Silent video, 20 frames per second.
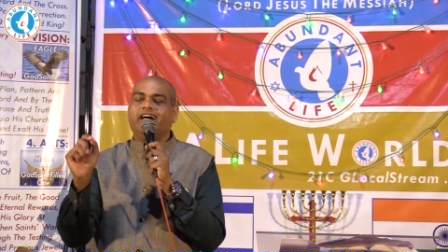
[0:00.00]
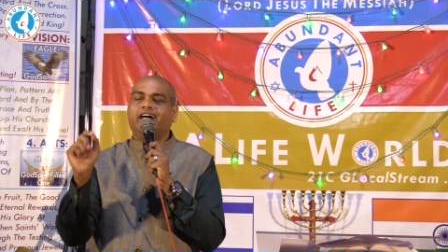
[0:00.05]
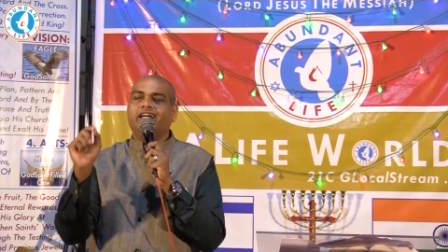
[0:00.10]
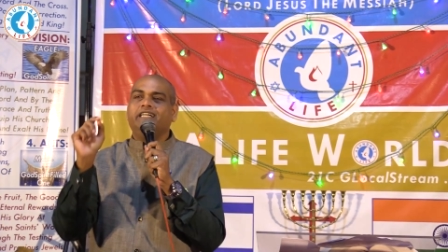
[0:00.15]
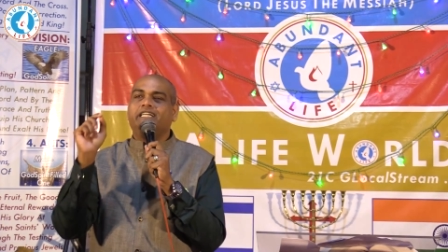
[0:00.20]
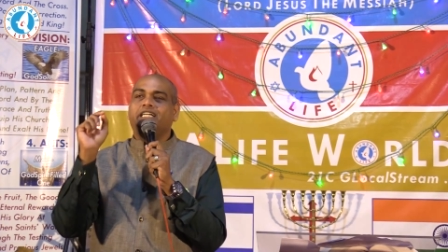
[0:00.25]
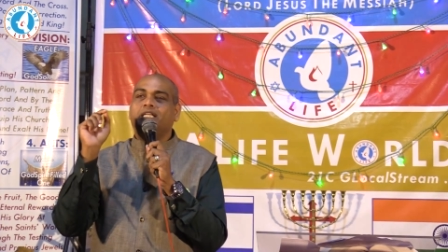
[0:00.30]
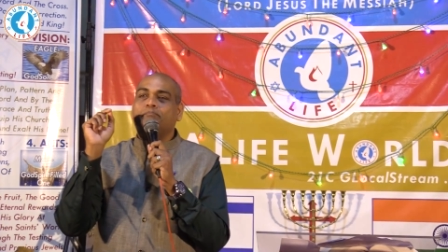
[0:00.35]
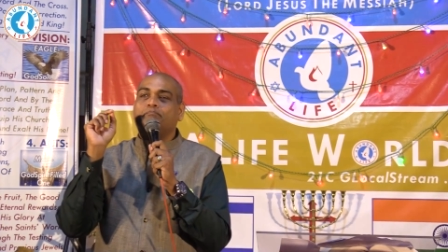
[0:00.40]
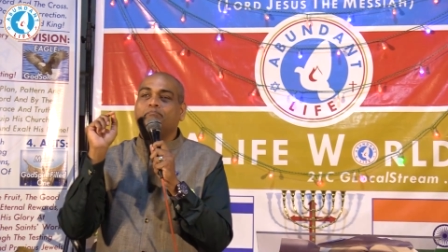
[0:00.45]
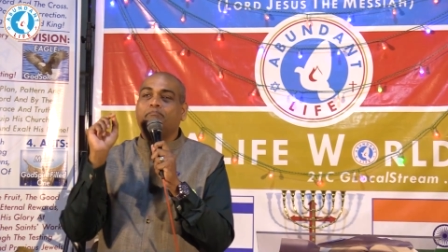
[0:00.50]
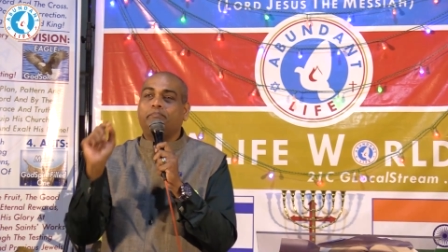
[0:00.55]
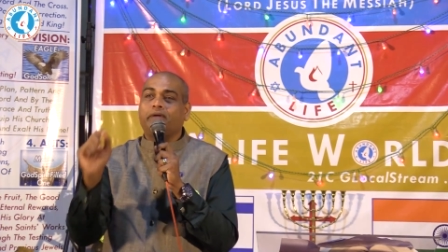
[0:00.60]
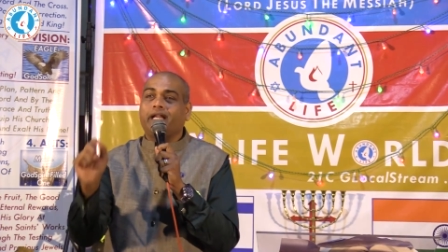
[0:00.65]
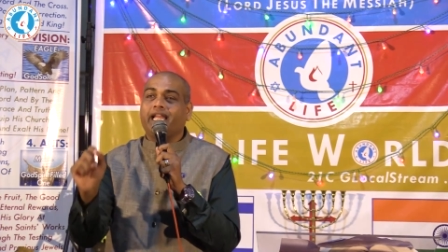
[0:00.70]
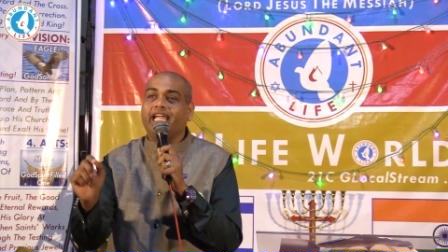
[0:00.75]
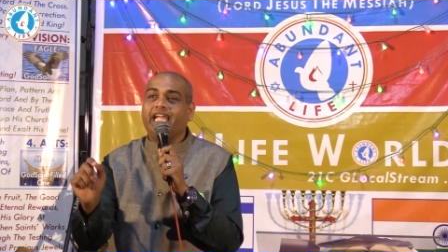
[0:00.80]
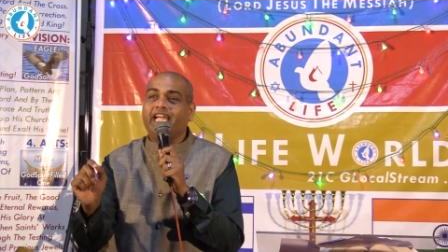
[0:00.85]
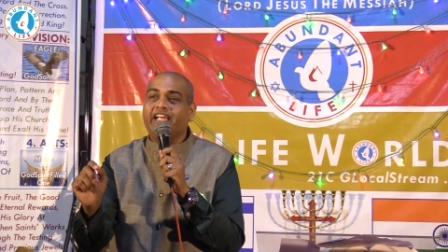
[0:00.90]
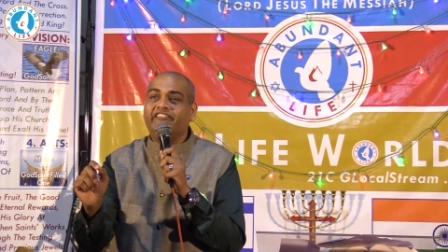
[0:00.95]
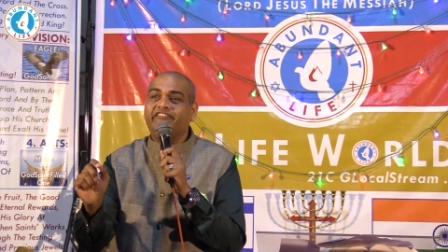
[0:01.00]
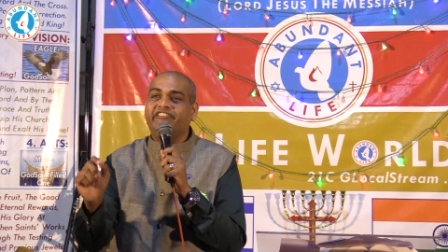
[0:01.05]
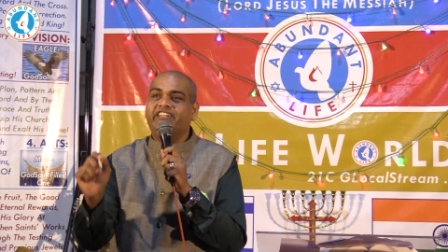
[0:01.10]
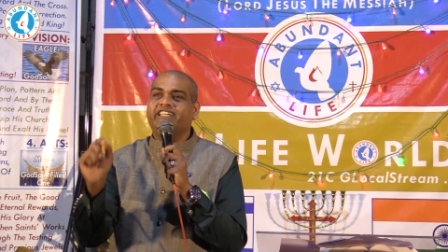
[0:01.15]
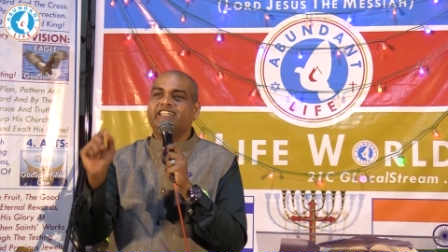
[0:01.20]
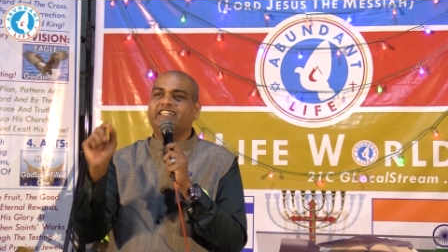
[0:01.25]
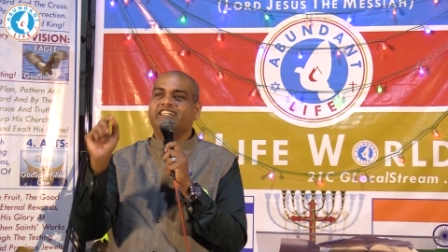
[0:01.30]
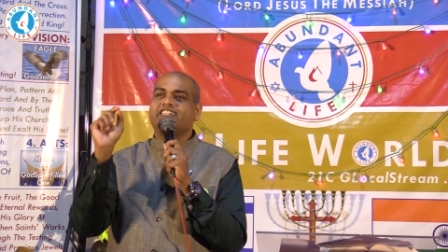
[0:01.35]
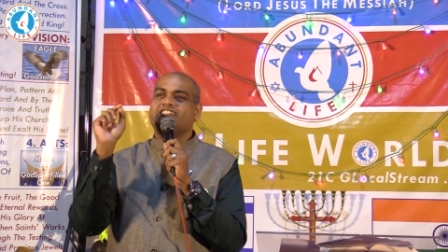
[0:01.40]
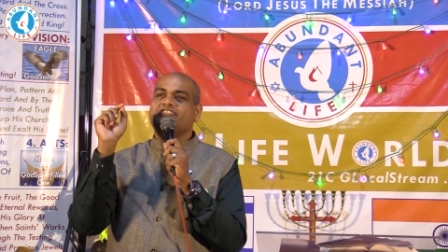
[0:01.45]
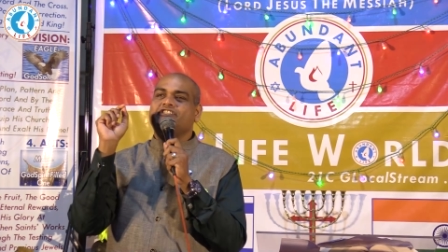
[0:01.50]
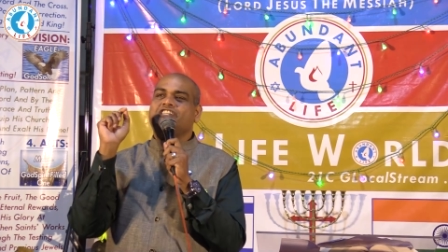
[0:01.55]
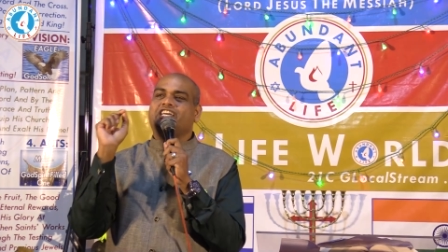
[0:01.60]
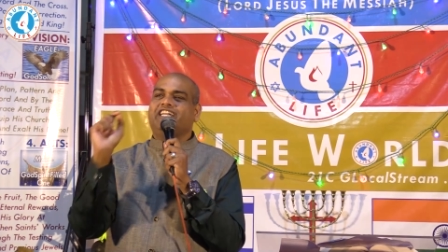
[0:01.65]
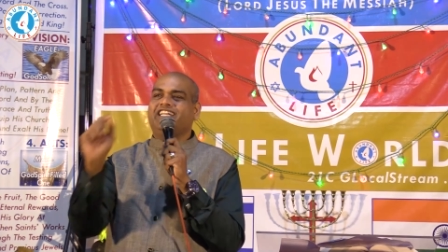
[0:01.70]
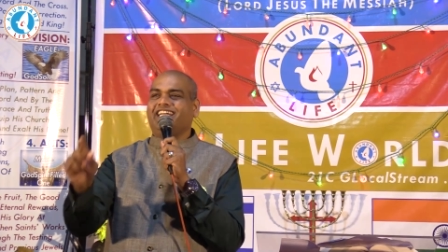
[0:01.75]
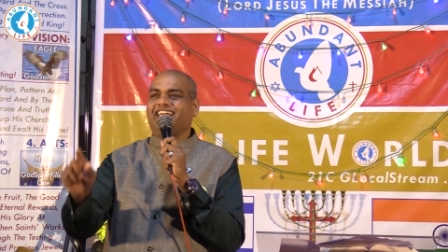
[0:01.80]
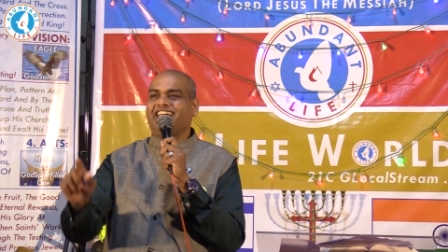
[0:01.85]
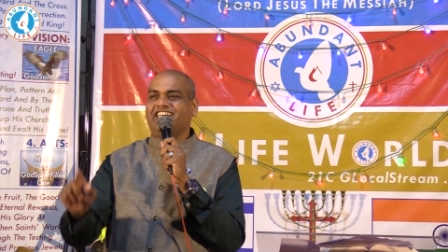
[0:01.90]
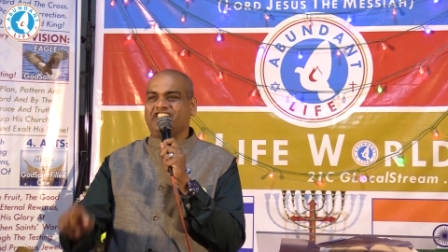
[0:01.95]
a depraved
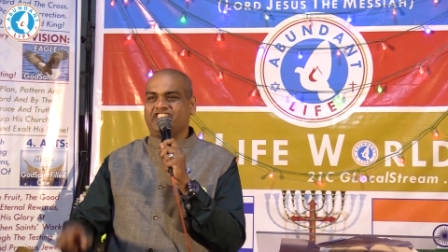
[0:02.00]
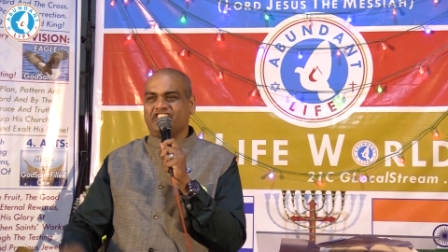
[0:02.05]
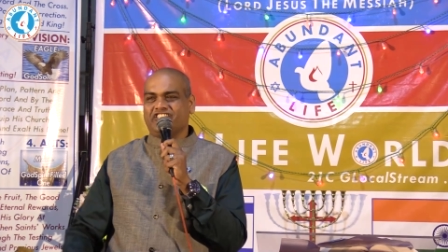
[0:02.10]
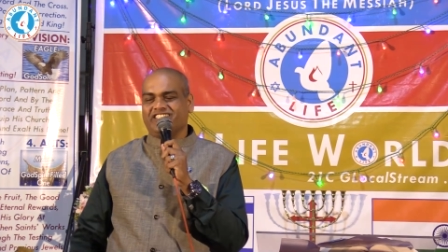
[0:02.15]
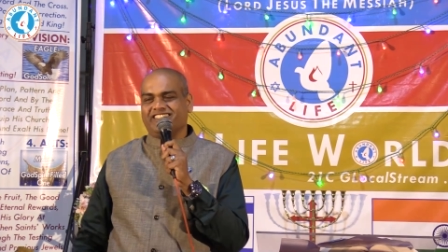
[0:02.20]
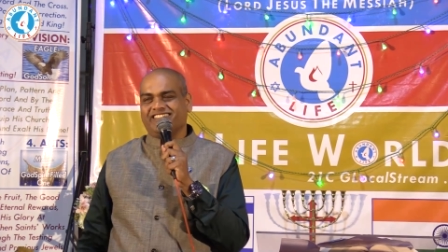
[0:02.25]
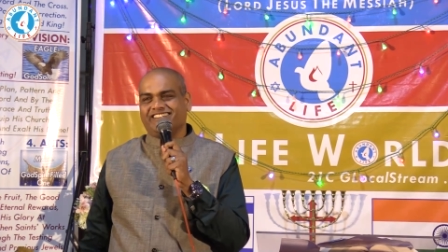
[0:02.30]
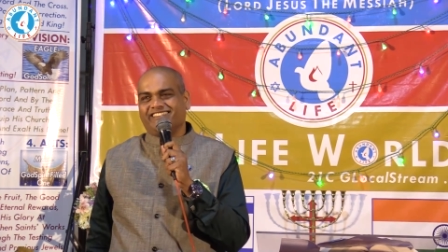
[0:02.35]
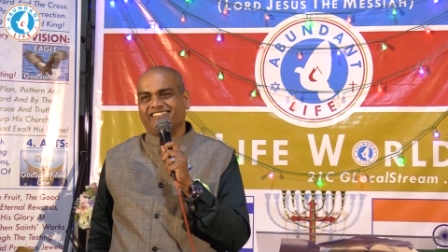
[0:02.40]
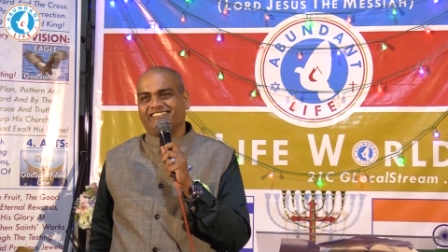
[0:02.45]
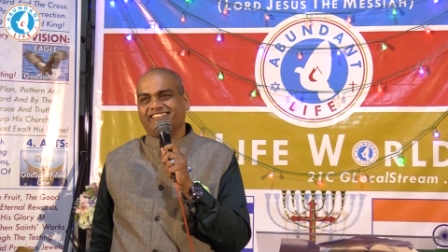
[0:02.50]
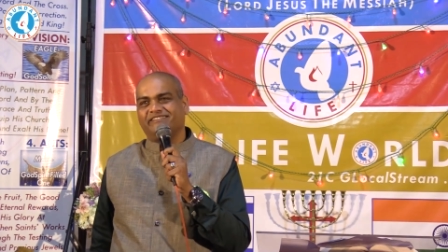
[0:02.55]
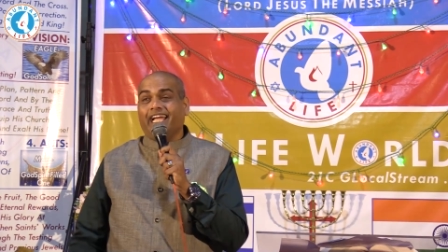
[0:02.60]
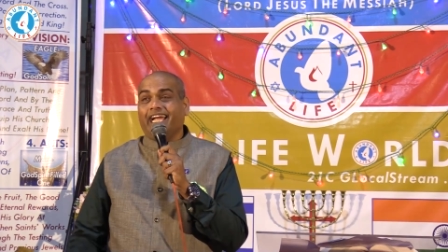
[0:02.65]
generation.